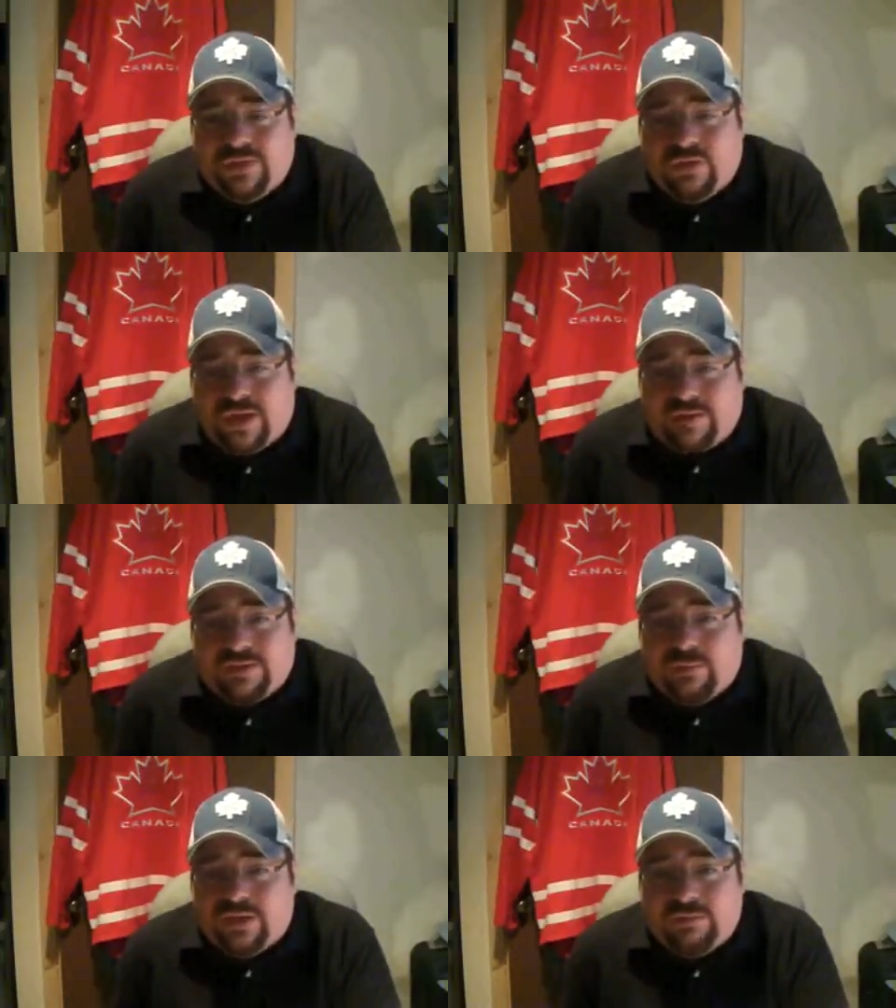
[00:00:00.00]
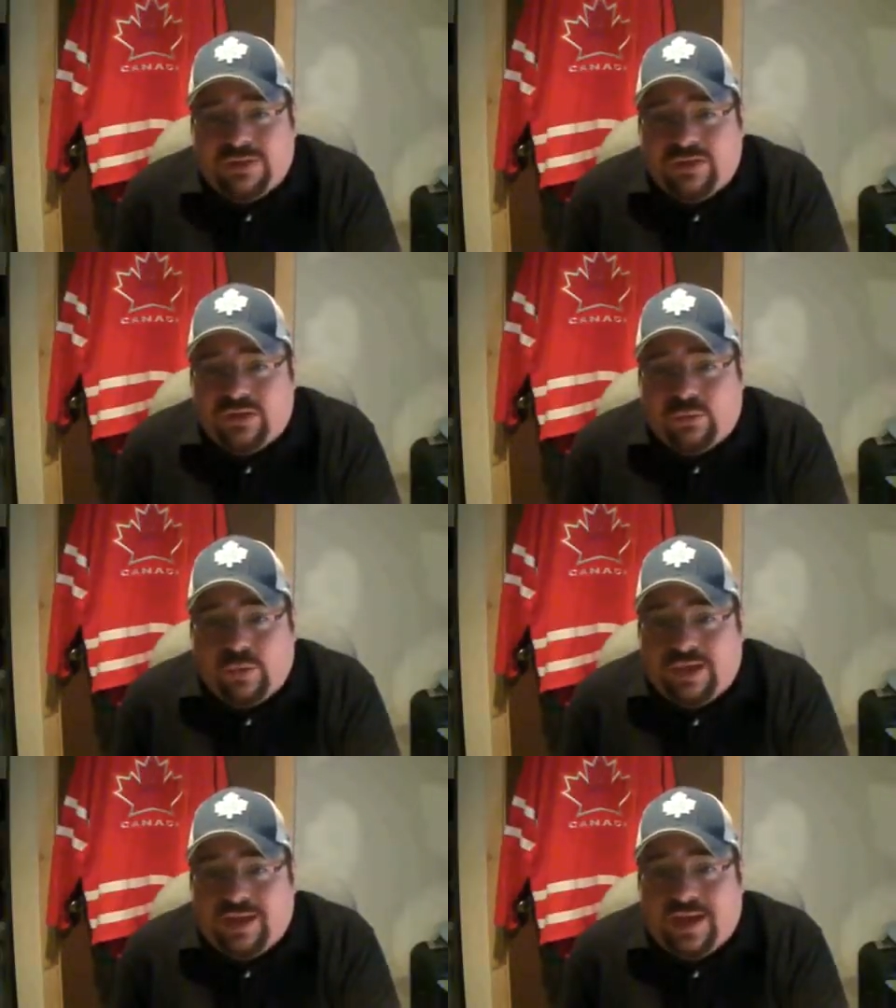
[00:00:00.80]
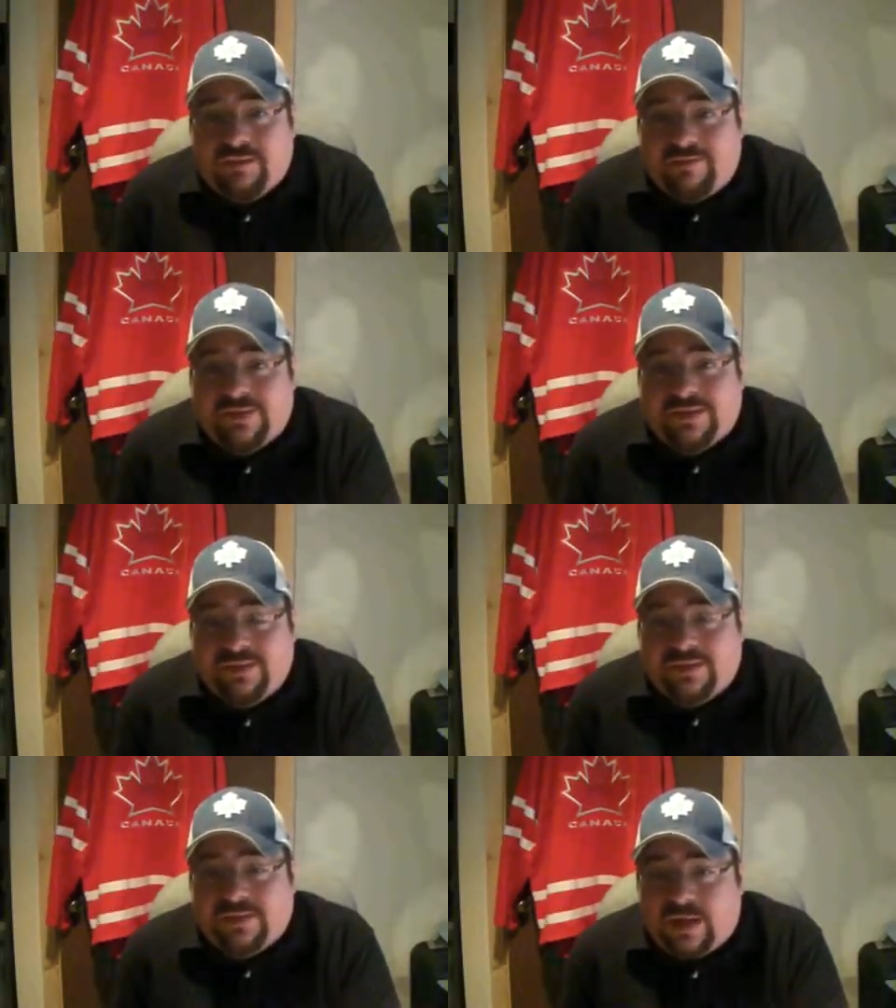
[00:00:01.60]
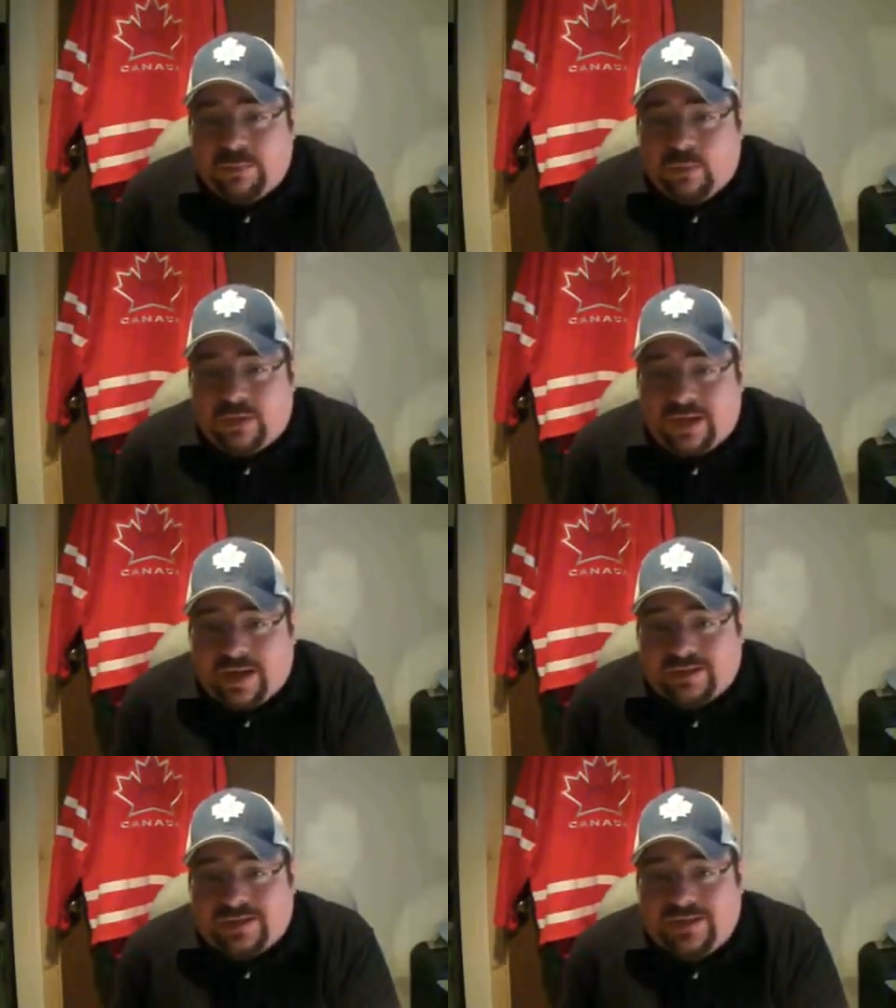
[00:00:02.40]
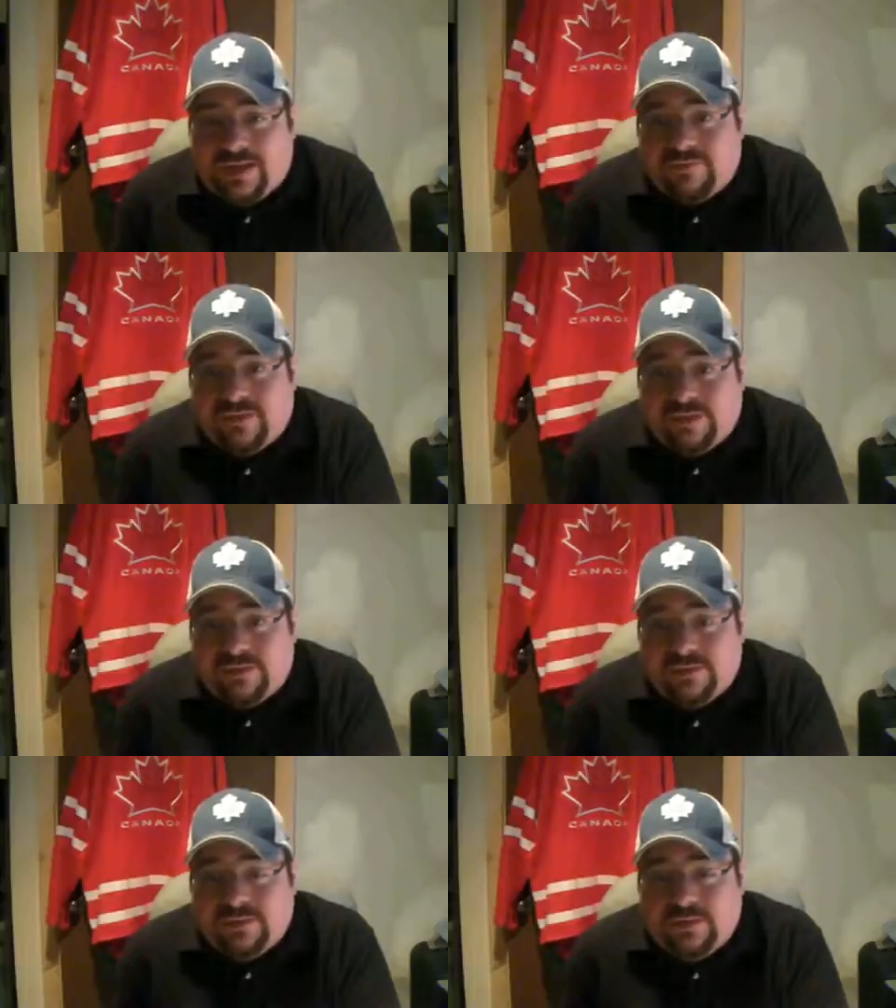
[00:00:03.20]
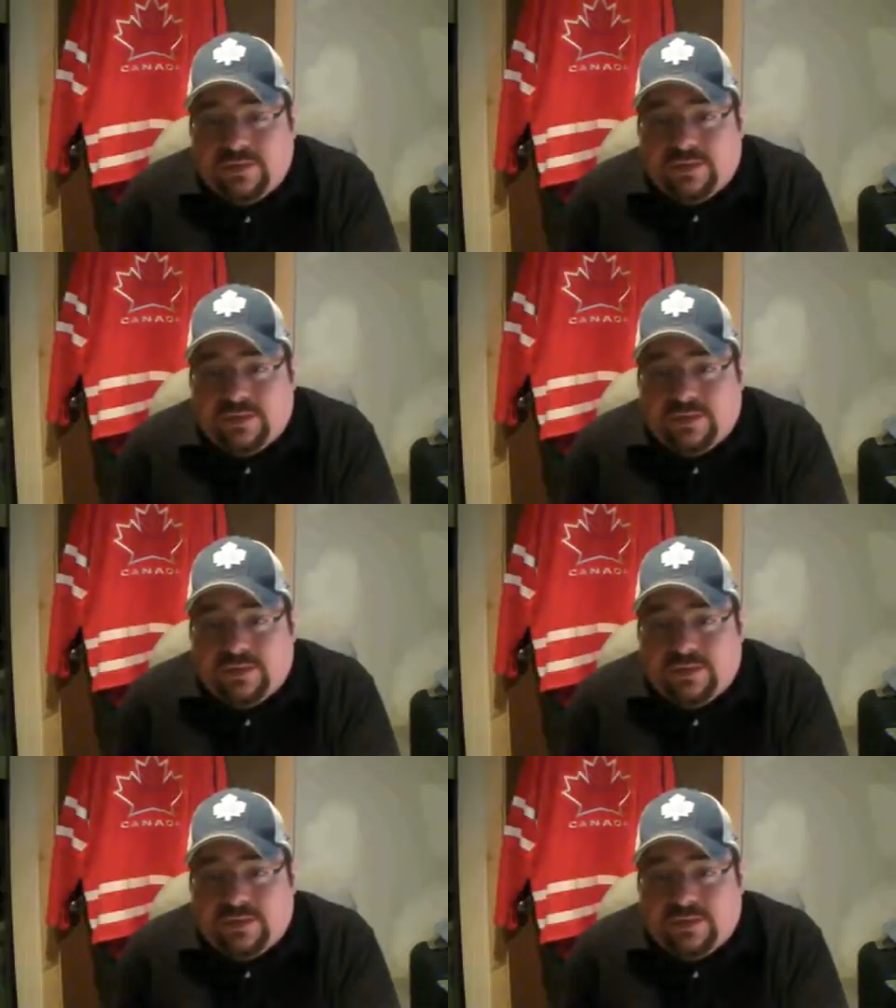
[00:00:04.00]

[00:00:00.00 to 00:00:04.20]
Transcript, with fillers: you know, you have to put them into your Wii every single time you want to access Netflix.